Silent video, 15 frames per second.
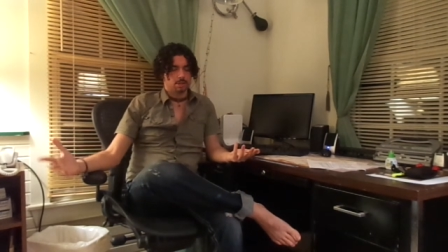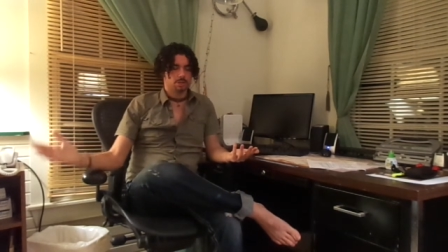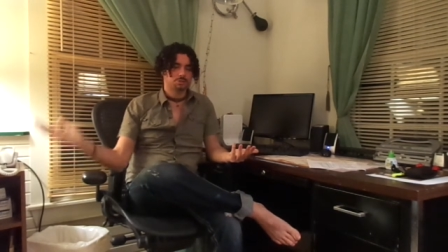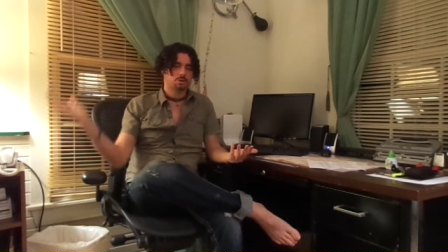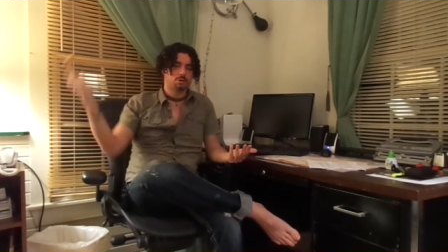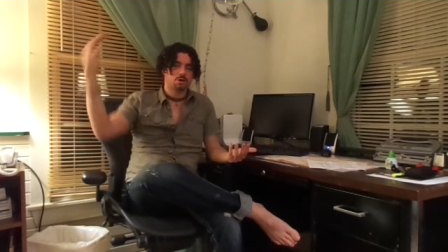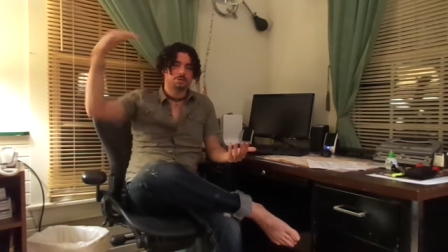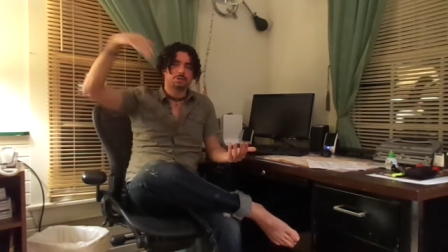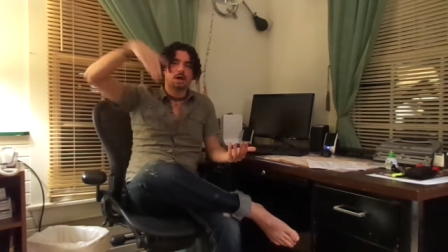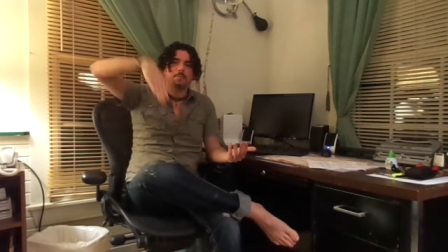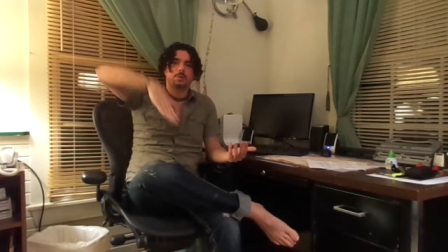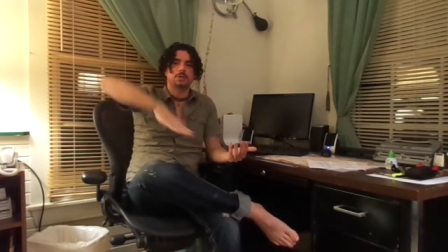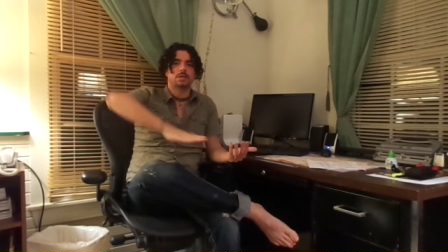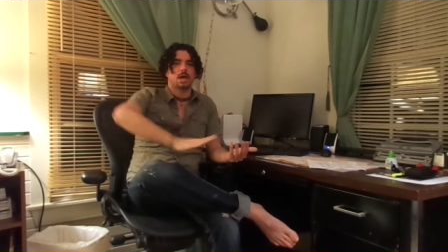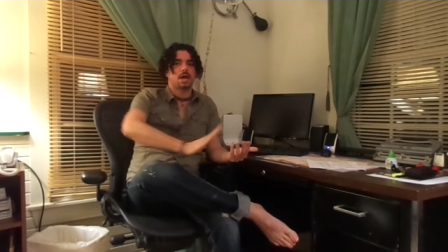Like, so it goes up
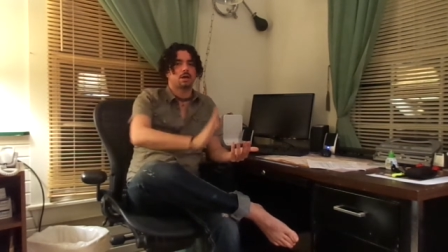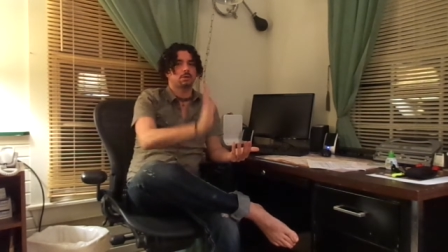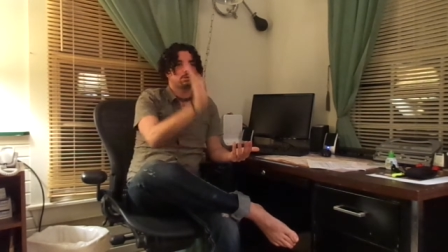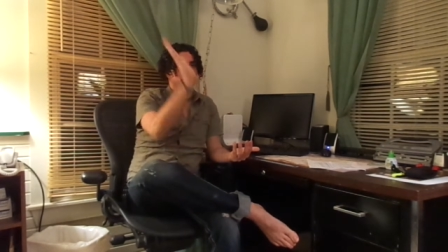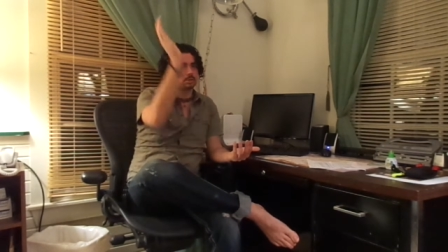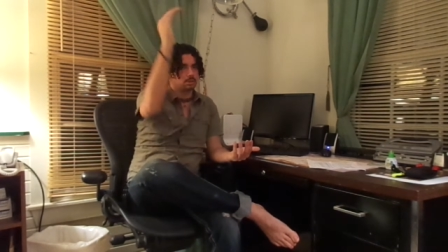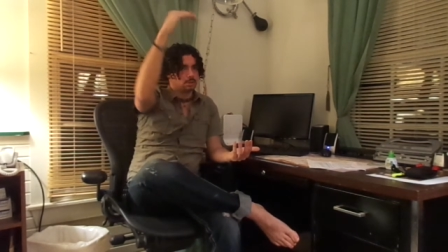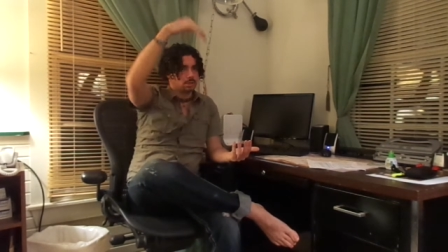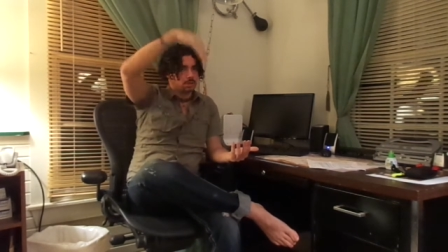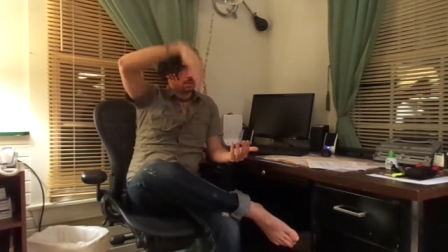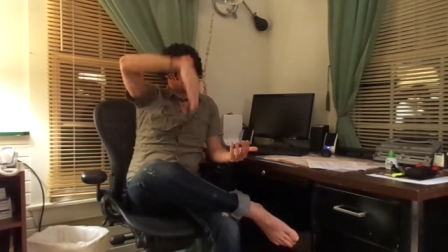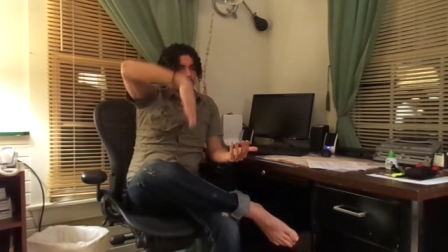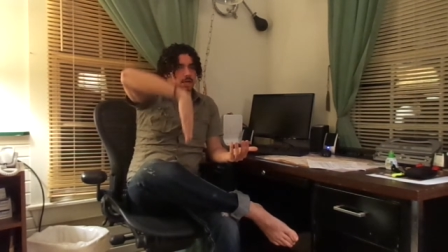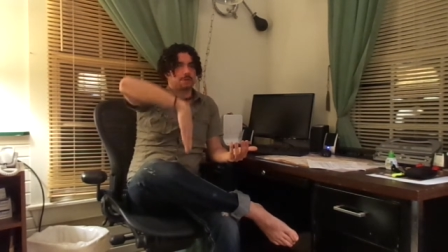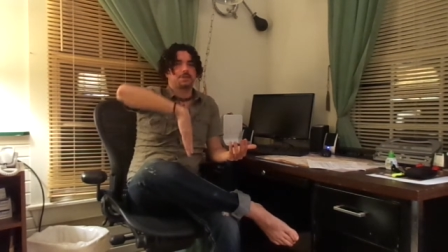and down,
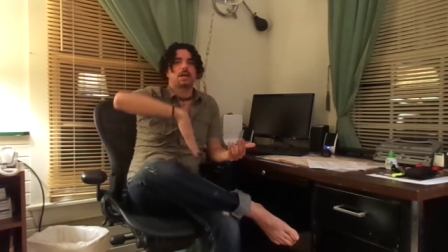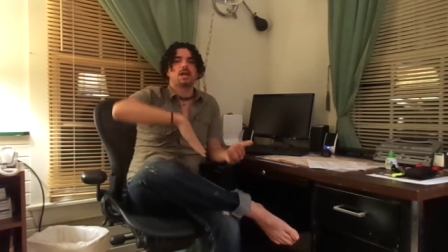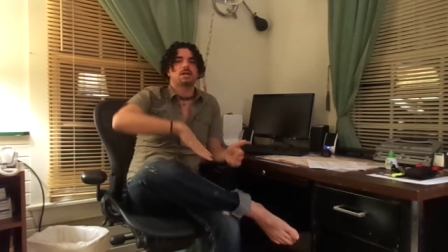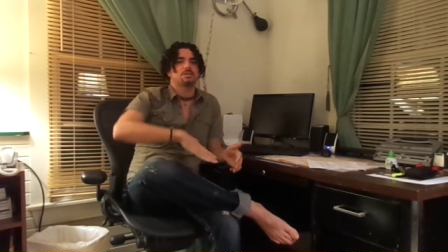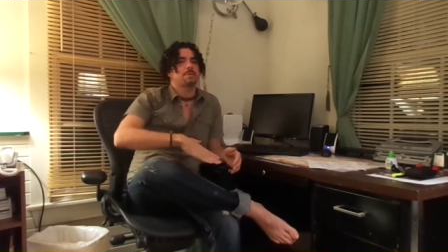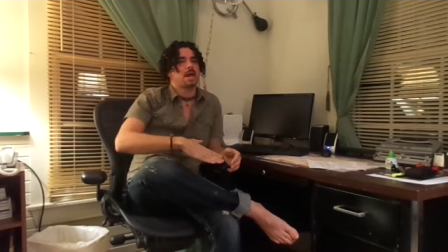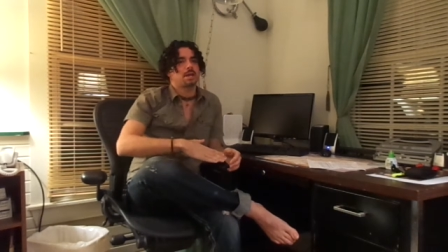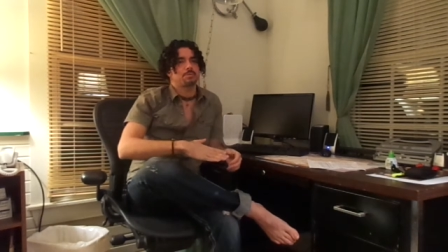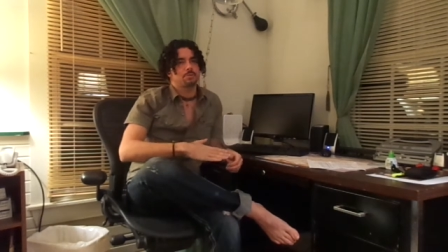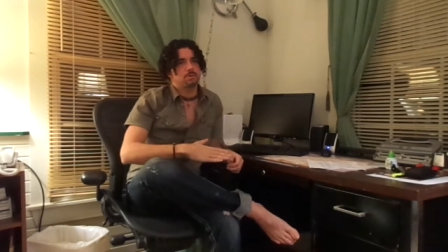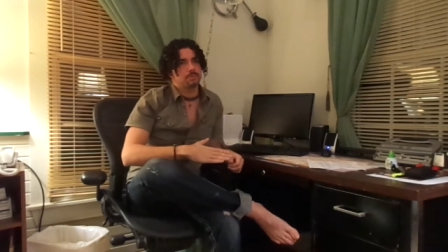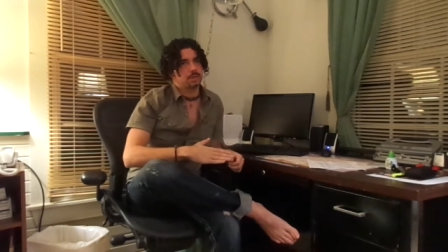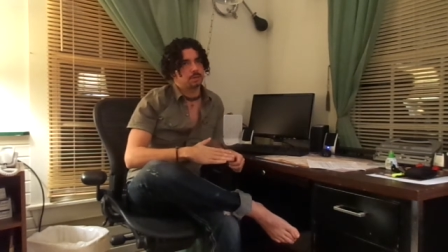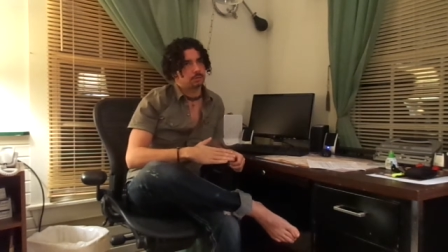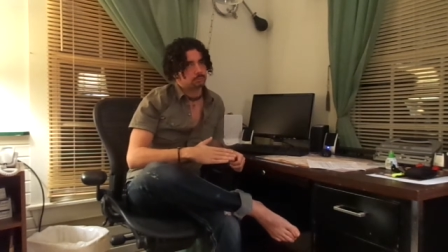like in the charismatic
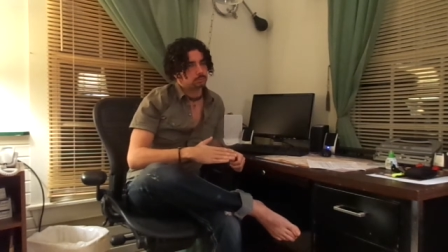movement,